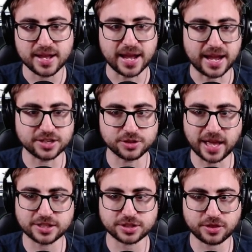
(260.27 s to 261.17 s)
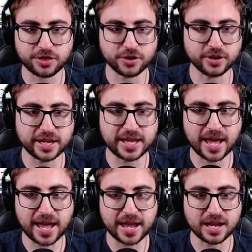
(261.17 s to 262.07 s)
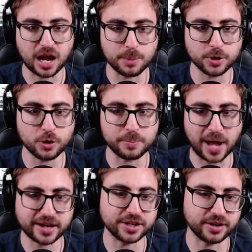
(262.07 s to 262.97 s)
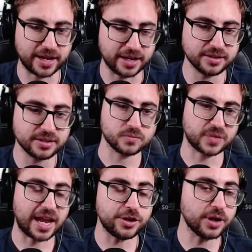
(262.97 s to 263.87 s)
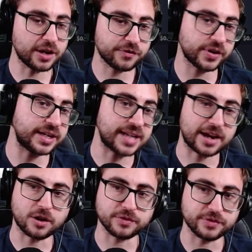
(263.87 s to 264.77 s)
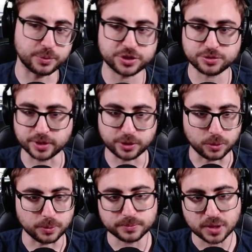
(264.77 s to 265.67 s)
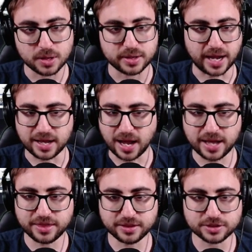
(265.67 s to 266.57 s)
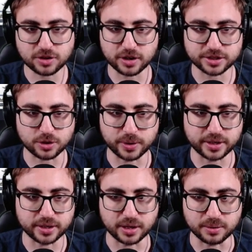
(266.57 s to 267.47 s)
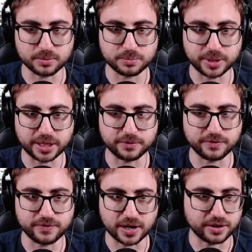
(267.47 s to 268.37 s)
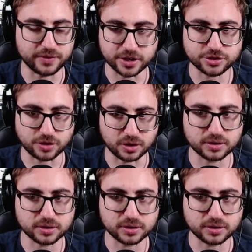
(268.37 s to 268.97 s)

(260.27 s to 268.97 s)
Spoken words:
And so that's 30k combo back in your hand. And you got a free attack off of it, which is really cool. Yeah, I think this card is going to be very, very strong.